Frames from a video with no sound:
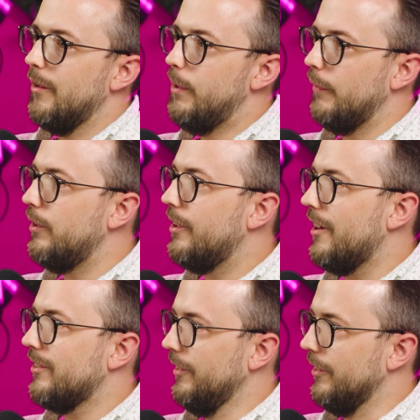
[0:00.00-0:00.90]
But have you
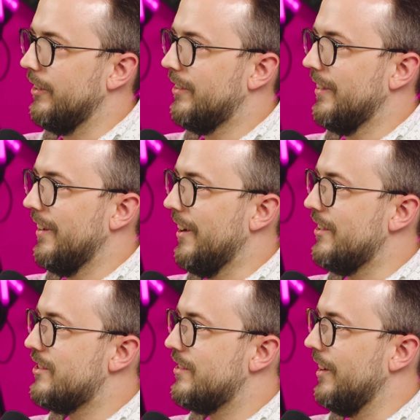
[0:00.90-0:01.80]
guys looked
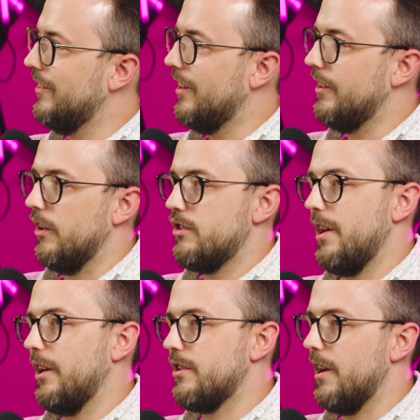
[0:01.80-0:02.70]
at, is it not
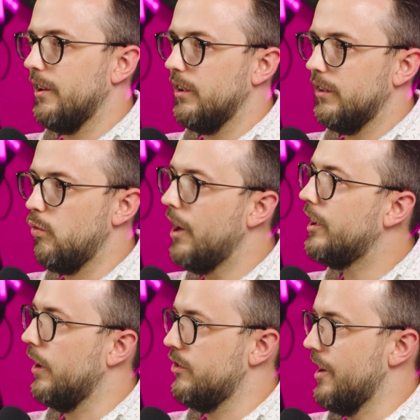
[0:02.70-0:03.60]
Shake Shack,
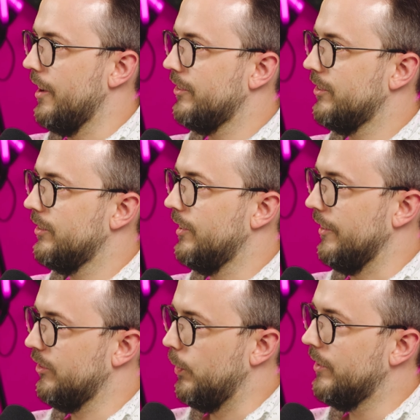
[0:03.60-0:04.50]
Radio Shacks,
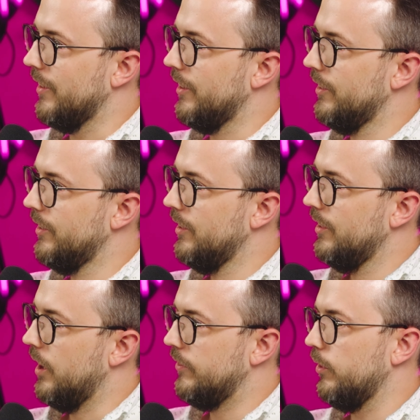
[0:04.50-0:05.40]
like Twitter?
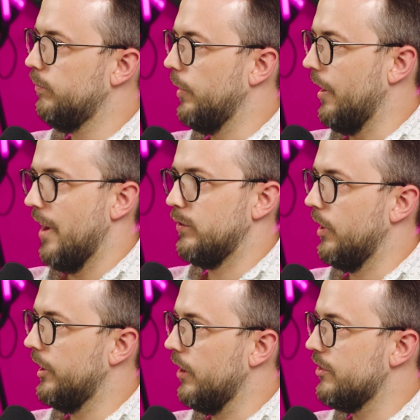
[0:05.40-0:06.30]
Obviously, we don't have a
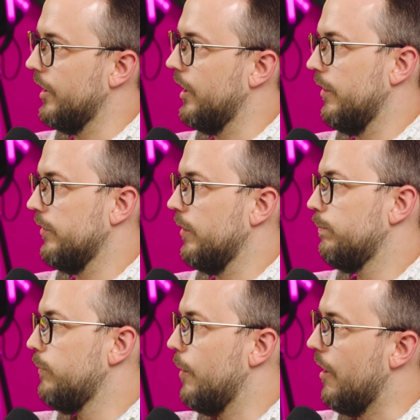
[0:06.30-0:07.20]
Radio Shack here. It's an
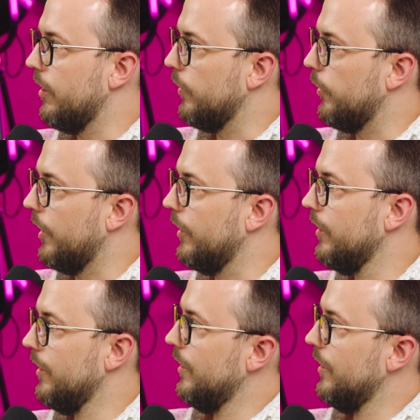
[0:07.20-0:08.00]
American thing.